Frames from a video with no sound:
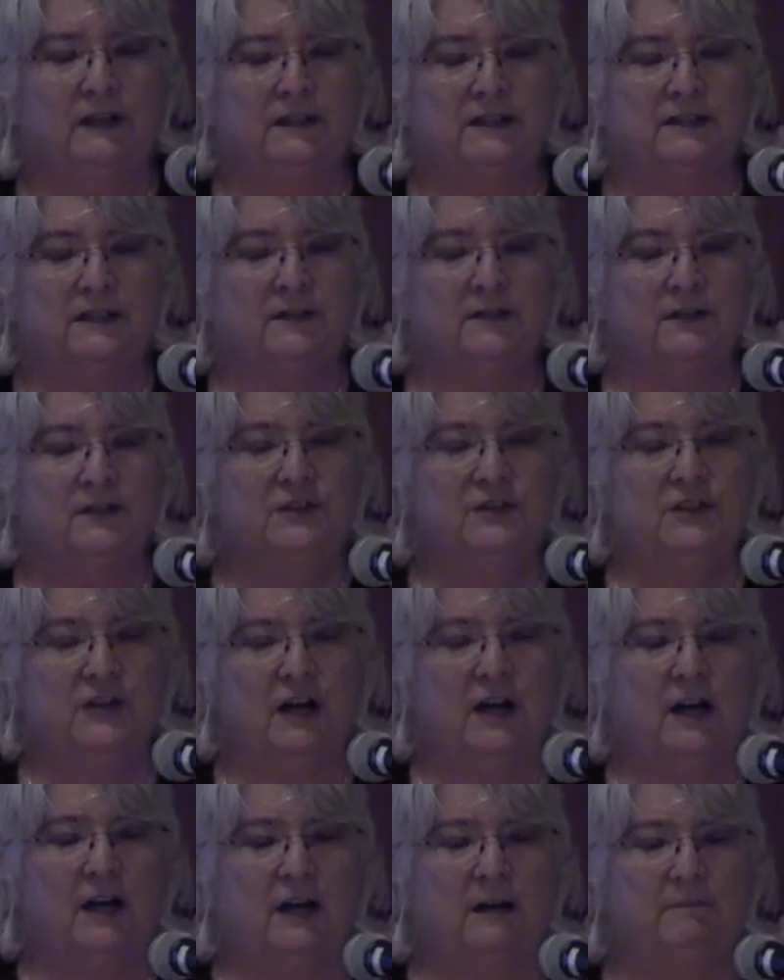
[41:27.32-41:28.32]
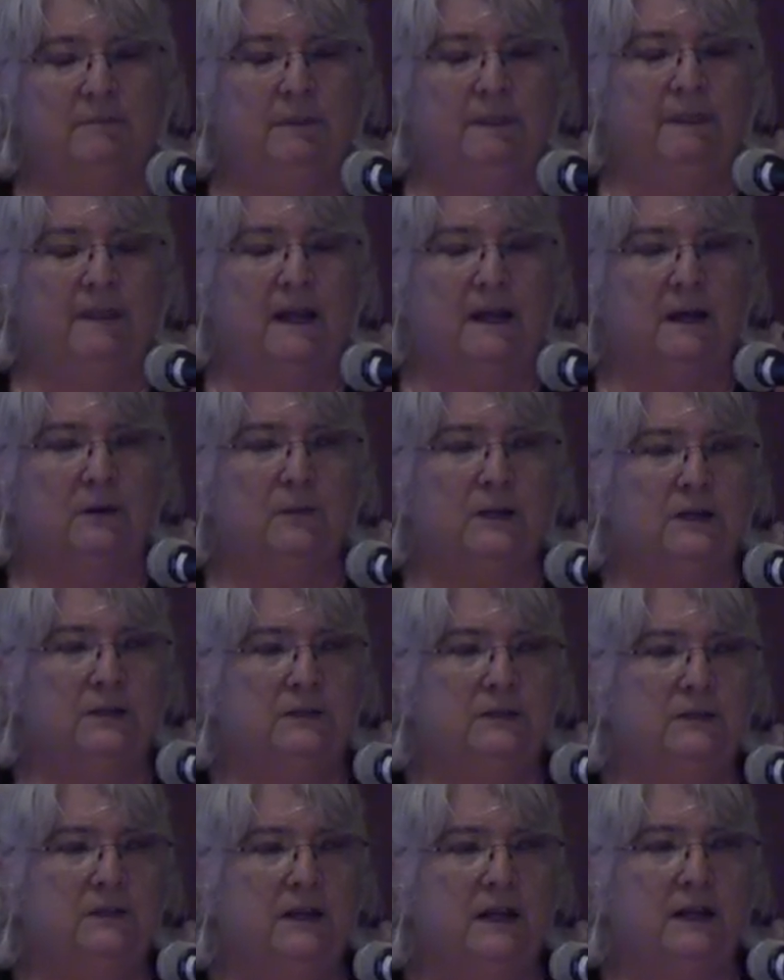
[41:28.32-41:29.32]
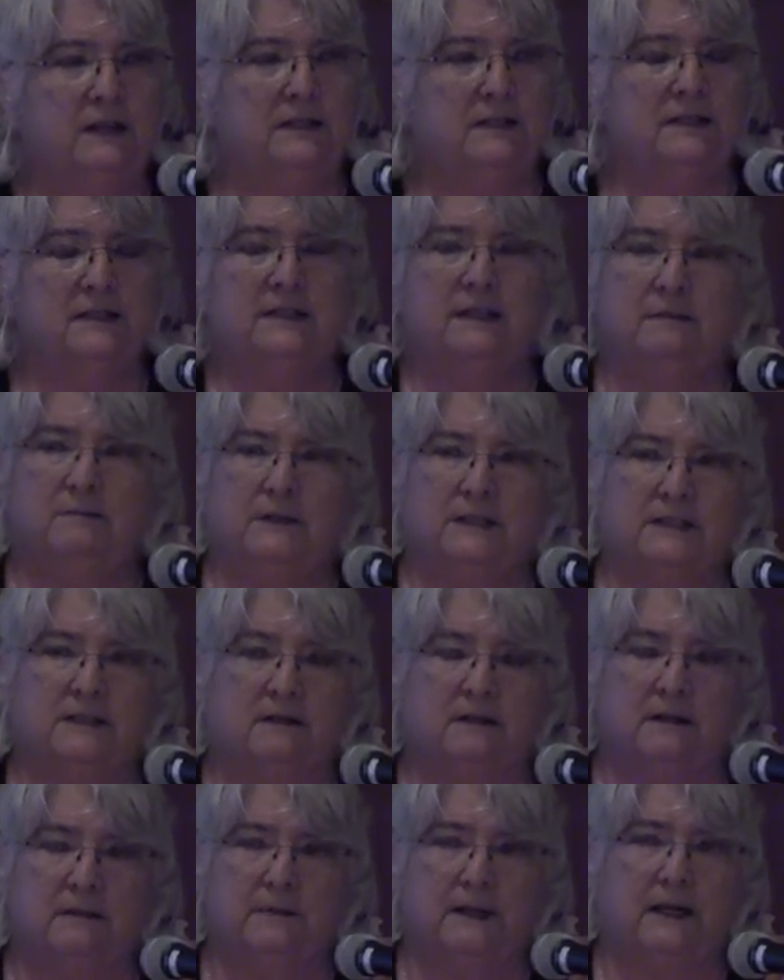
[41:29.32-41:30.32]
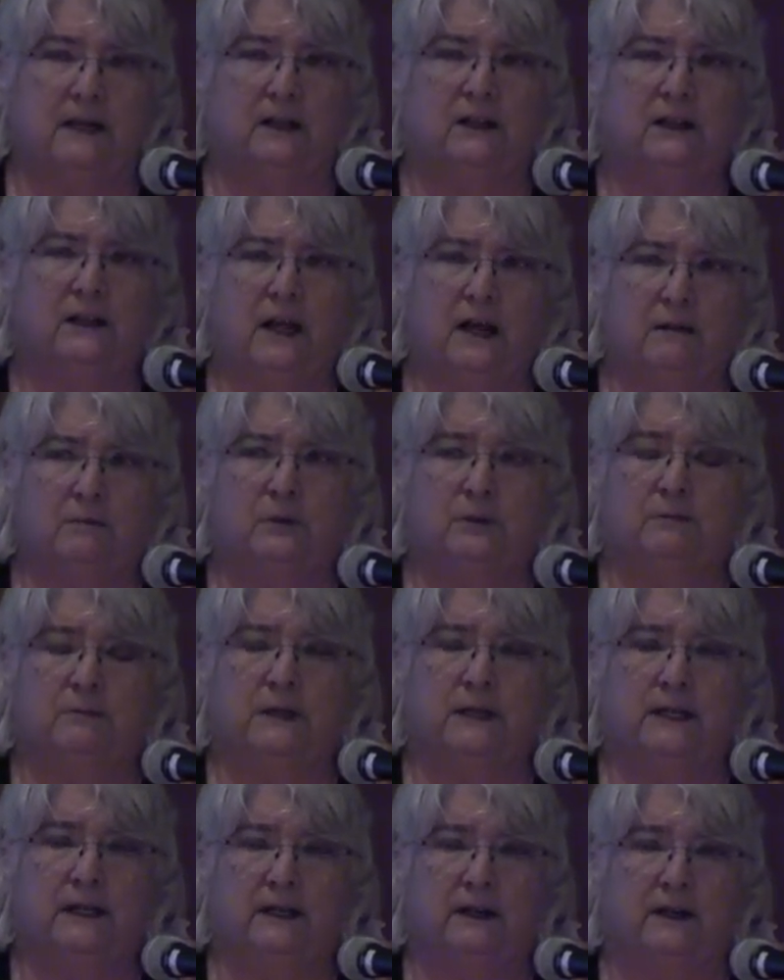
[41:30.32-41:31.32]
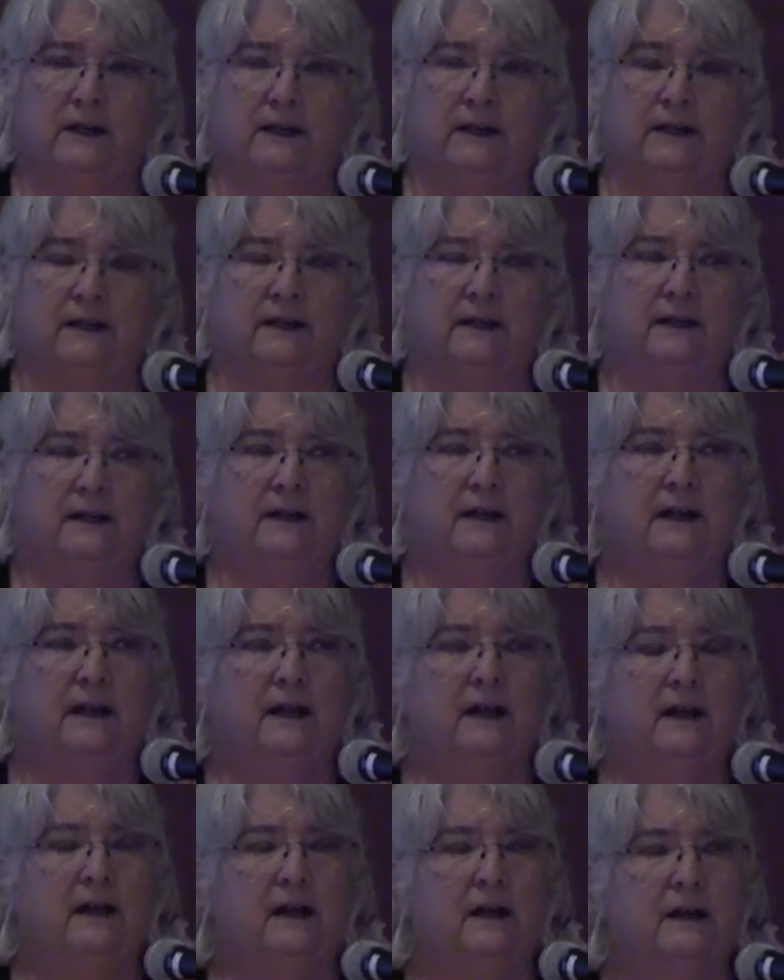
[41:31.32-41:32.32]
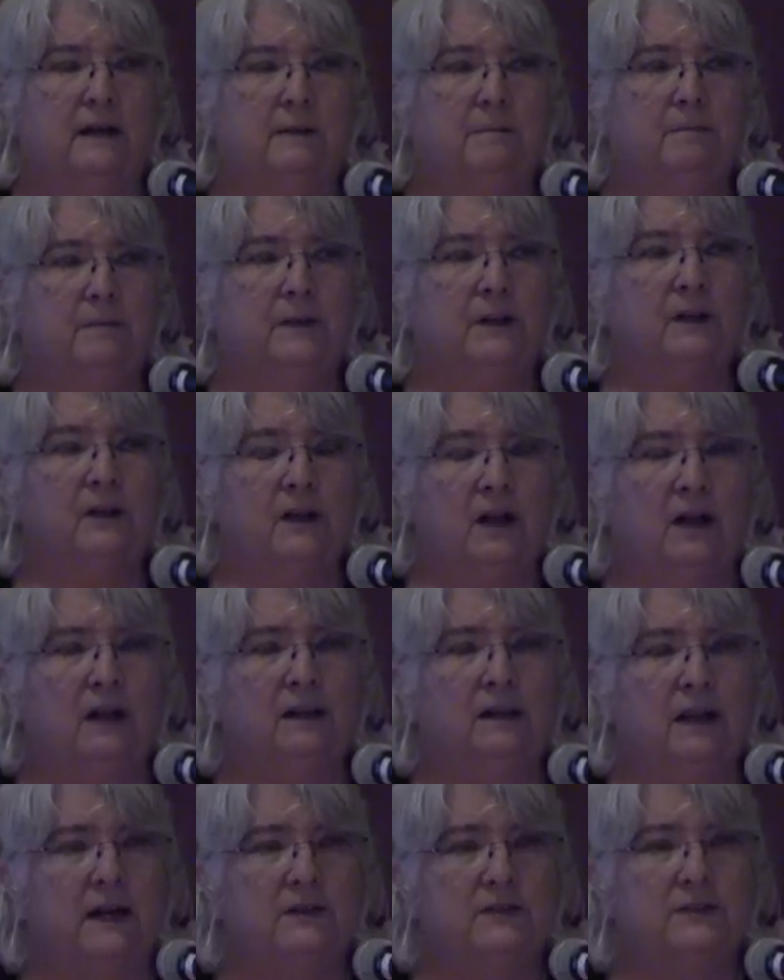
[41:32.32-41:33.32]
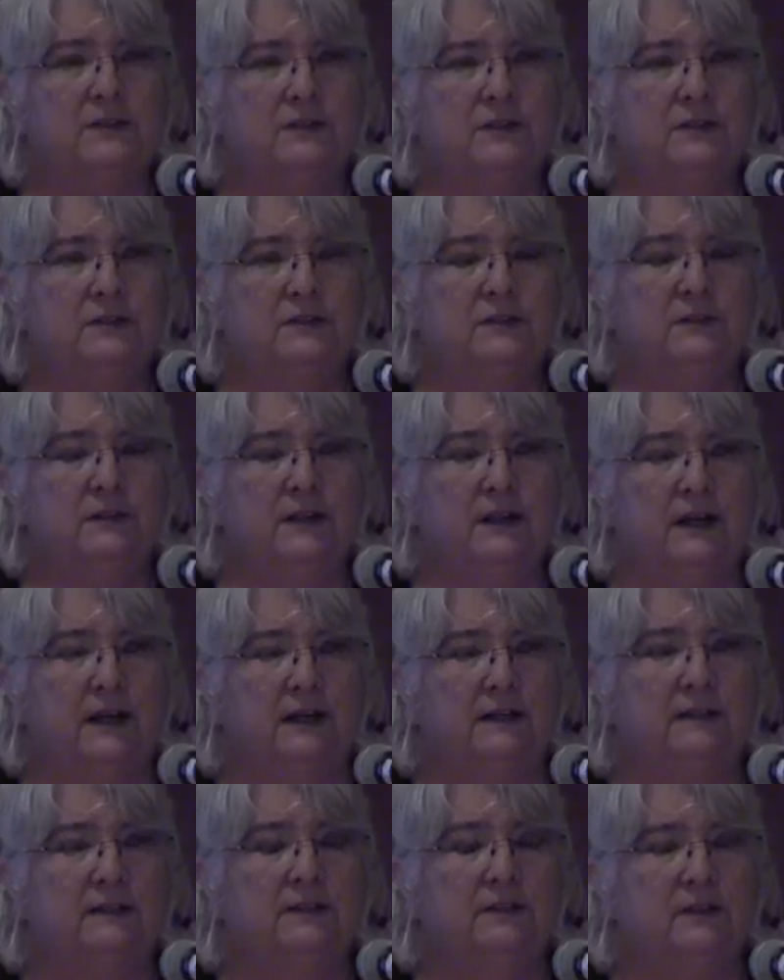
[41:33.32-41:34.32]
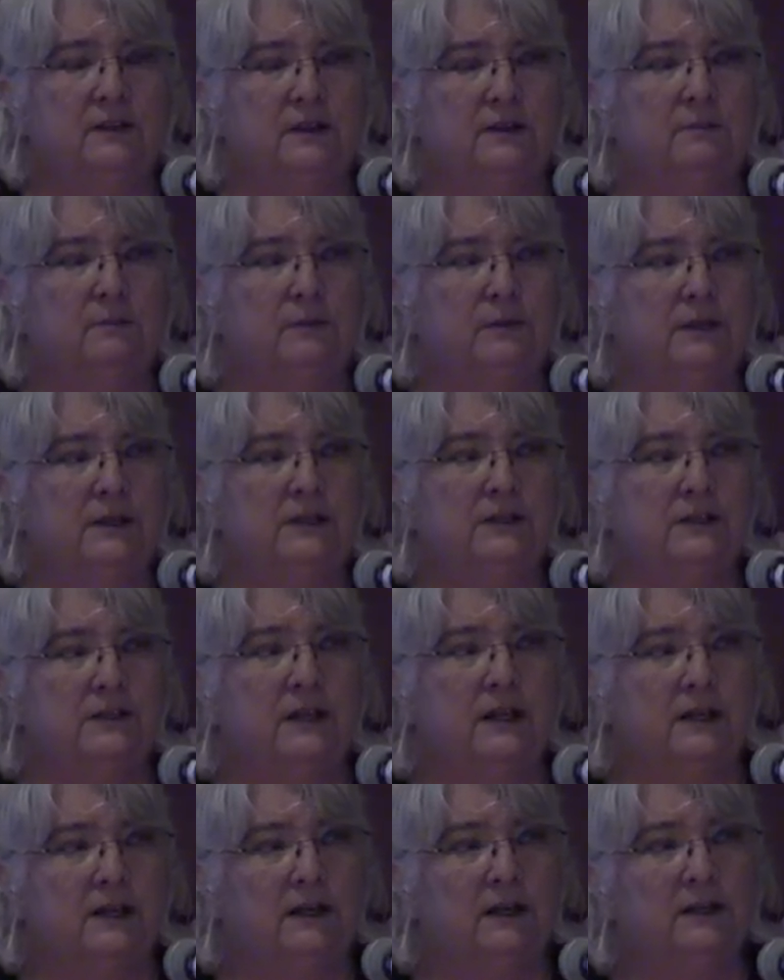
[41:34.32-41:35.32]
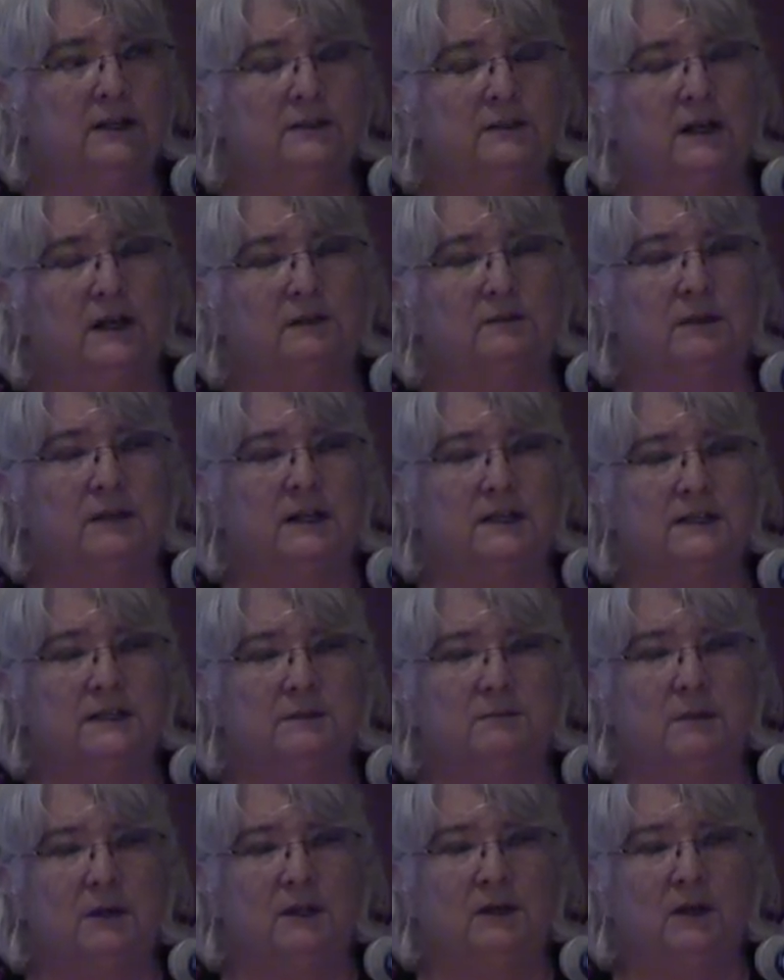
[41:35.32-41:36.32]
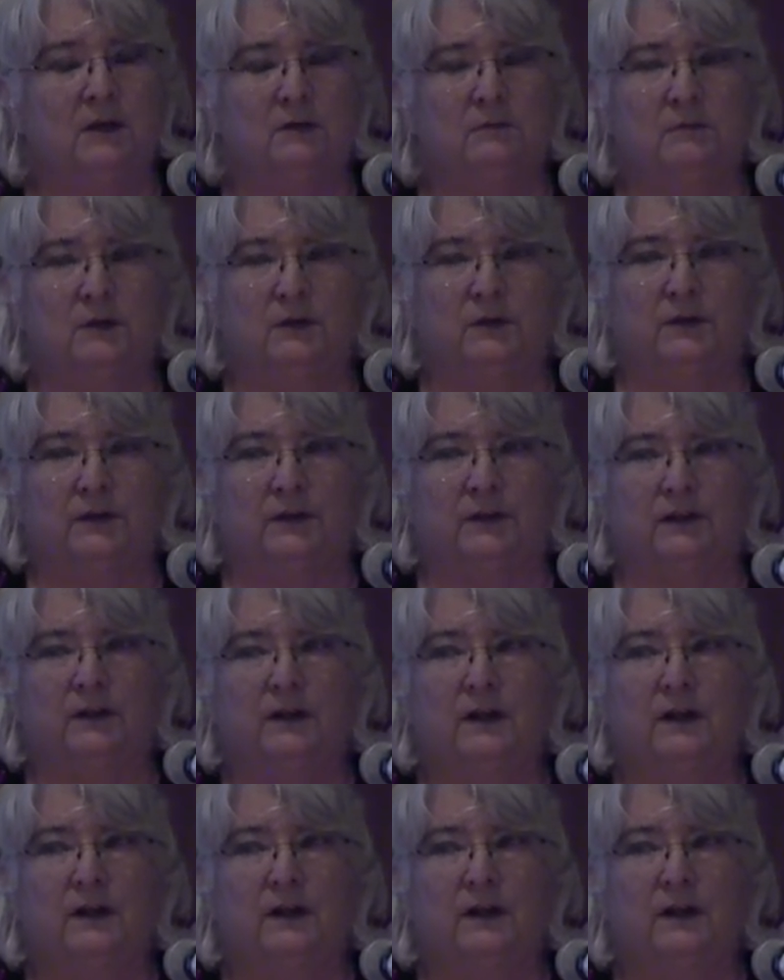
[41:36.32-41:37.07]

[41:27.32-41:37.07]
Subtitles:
this other job and I want to do that instead because I'm going to make a lot more money on it. The law allows you to do that, and you're going to breach that contract with that small homeowner.